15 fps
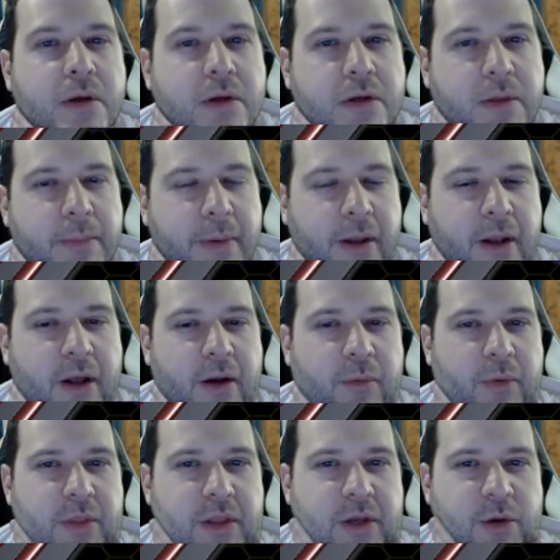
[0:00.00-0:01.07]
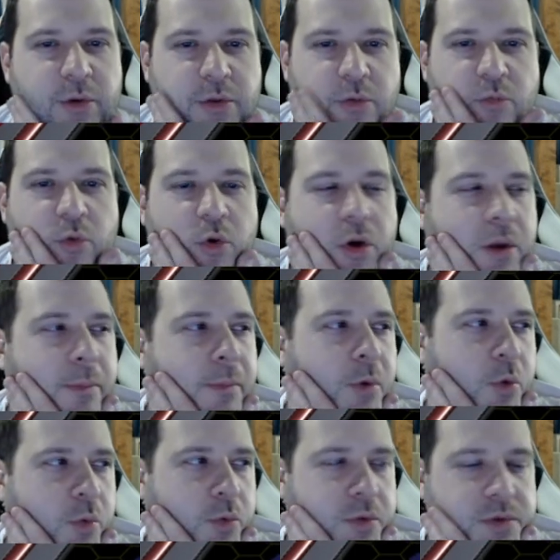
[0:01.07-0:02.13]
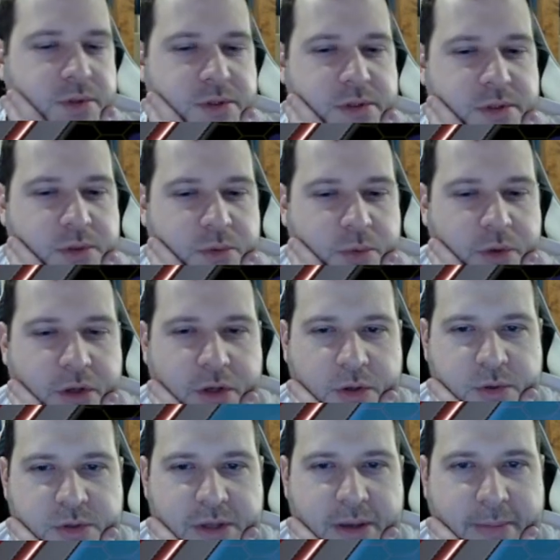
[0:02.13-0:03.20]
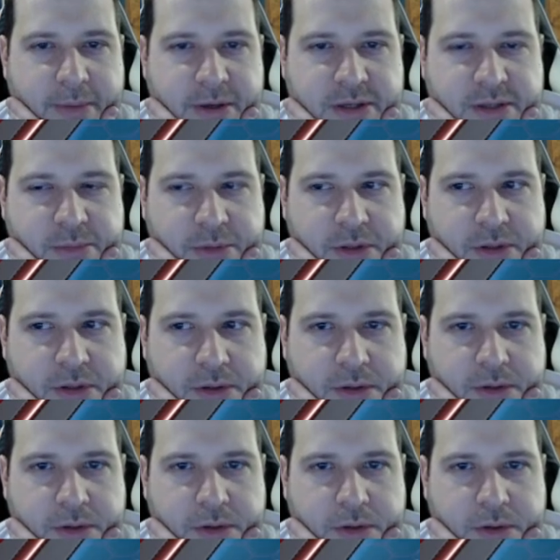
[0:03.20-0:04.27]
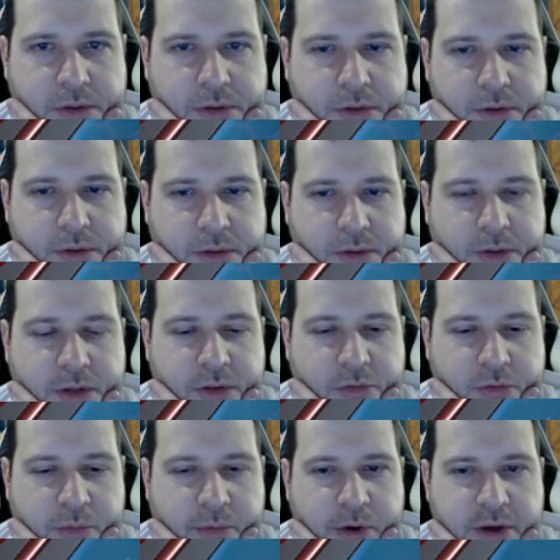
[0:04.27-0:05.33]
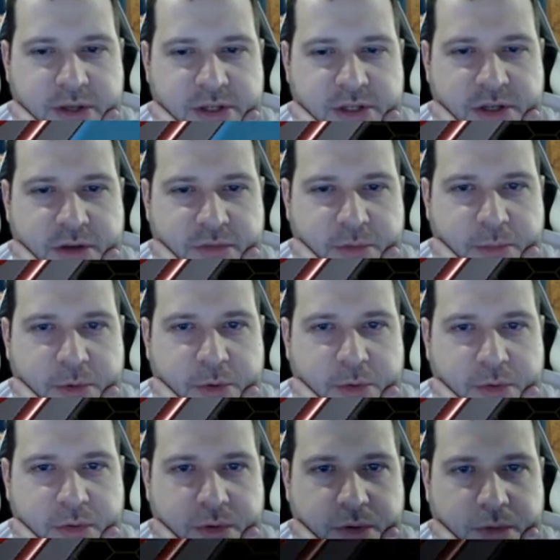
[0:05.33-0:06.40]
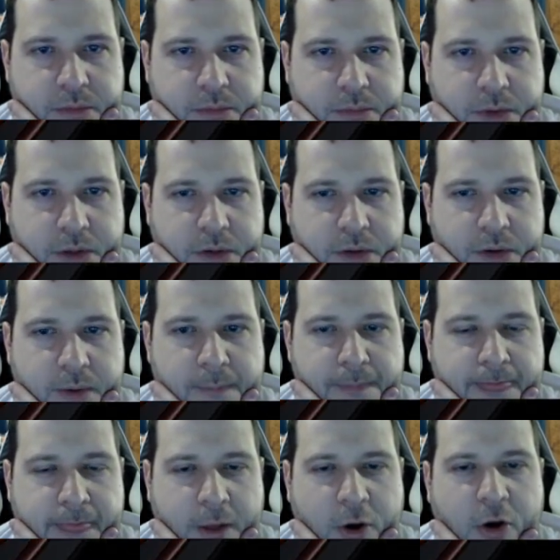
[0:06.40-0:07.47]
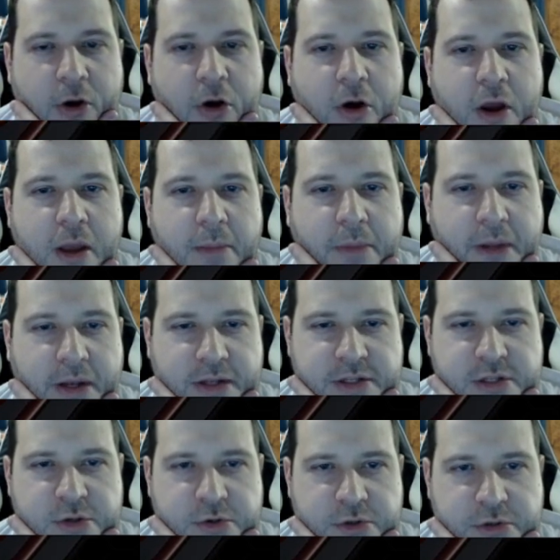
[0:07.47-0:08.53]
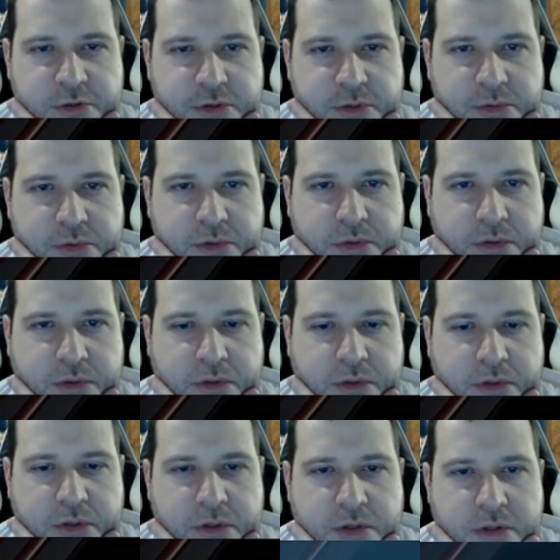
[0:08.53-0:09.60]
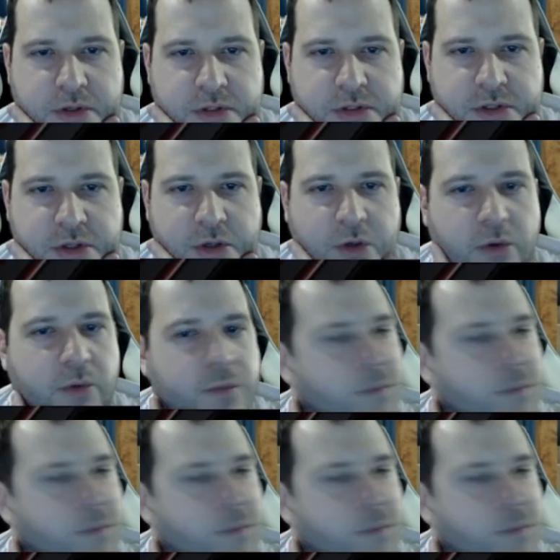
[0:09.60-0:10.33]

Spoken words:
Depending on what they do with the Roaring Moons, we could use that possibly. Get 3 prizes off a moon. But our game plan is 2-2-2. So